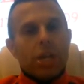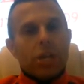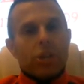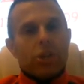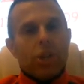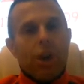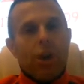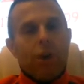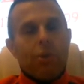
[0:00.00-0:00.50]

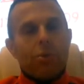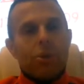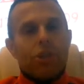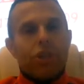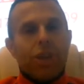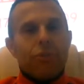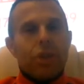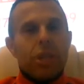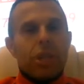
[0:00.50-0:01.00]
So
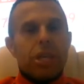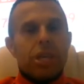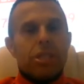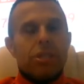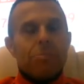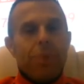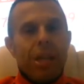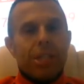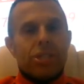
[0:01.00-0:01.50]
generally, a
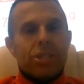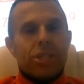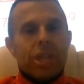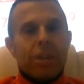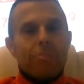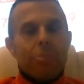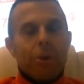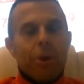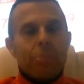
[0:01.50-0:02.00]

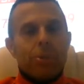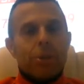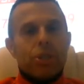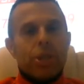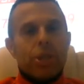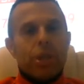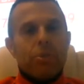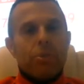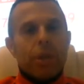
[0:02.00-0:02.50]
domestic
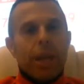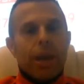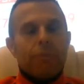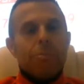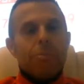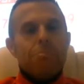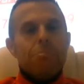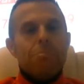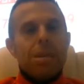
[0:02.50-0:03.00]
property will
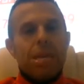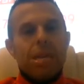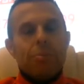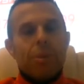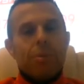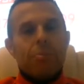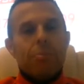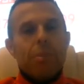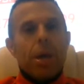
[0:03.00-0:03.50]
have a
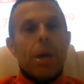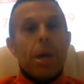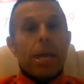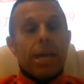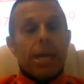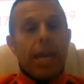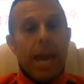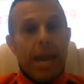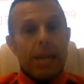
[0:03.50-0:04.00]
minimum
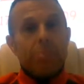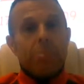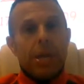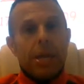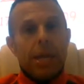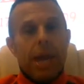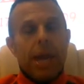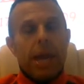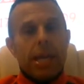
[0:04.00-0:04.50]

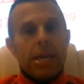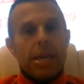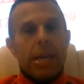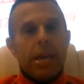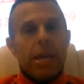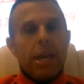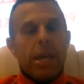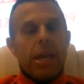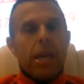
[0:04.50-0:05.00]

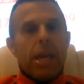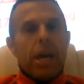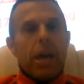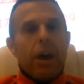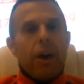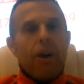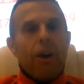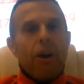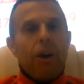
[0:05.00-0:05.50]
KPA
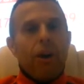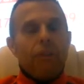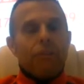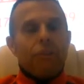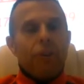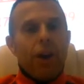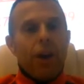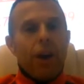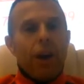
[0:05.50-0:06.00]

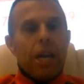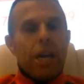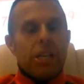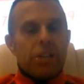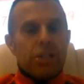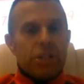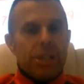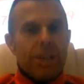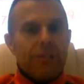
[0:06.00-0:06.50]
of
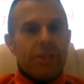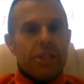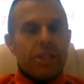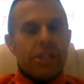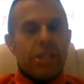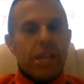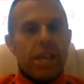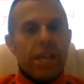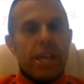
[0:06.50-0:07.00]
uh,
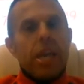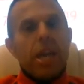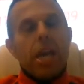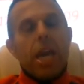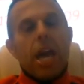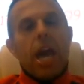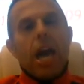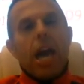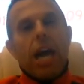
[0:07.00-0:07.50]
70
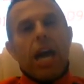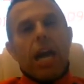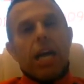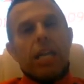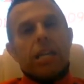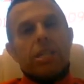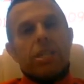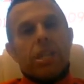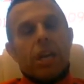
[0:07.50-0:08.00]

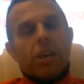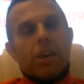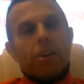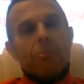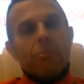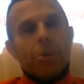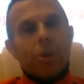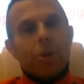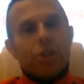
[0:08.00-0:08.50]
and a
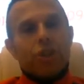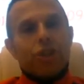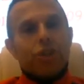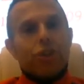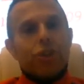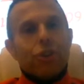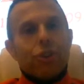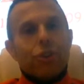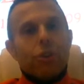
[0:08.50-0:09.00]

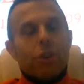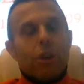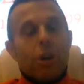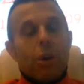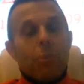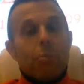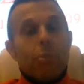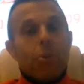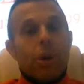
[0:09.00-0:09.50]
commercial
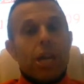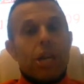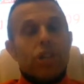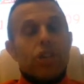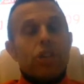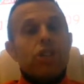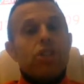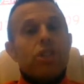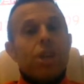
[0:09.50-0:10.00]

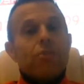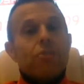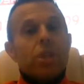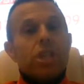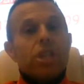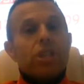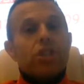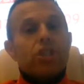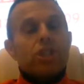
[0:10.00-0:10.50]
operation
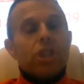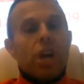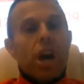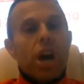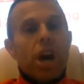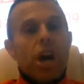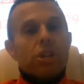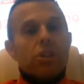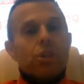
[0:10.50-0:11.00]
generally
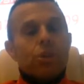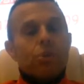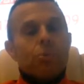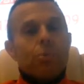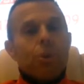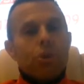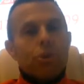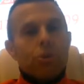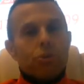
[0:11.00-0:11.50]
starts
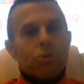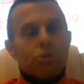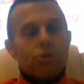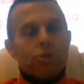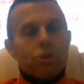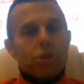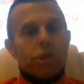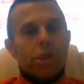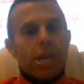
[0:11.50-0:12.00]
at
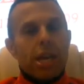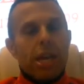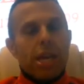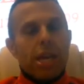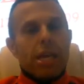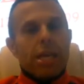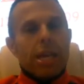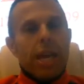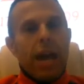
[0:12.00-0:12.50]
100.
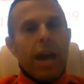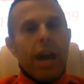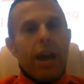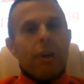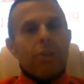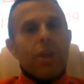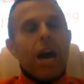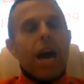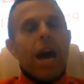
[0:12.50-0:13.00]

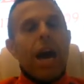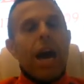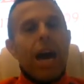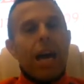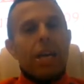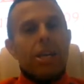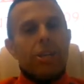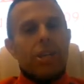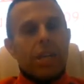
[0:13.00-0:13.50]
Now, the
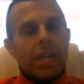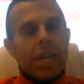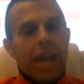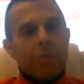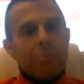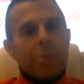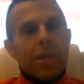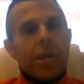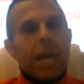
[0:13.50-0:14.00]
higher the
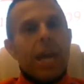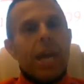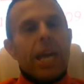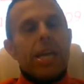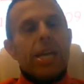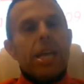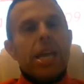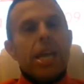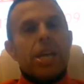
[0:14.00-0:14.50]

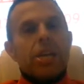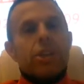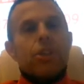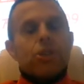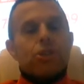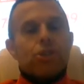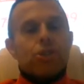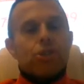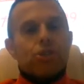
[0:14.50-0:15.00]
KPA,
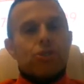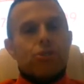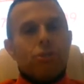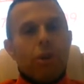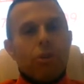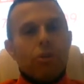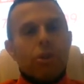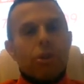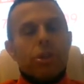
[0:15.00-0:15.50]
the
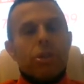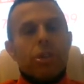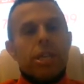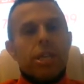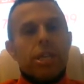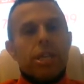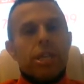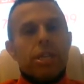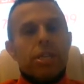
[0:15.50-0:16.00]
stronger
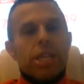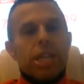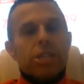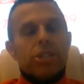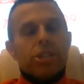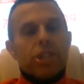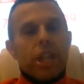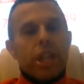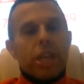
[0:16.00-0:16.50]
the, the
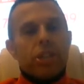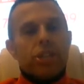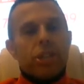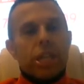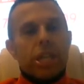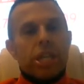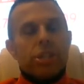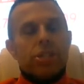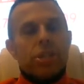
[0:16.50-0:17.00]

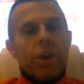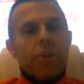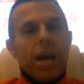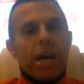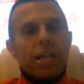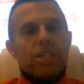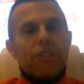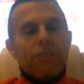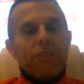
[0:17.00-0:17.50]
insulation is. So
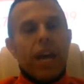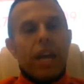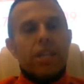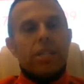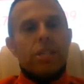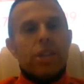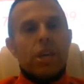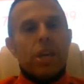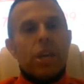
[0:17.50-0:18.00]
that's a
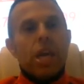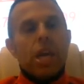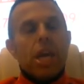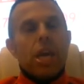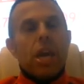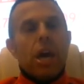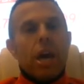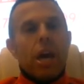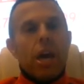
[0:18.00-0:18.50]
factor
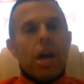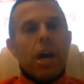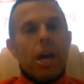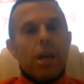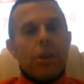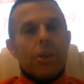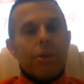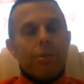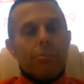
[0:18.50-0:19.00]

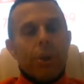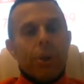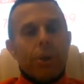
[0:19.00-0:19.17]
uh, that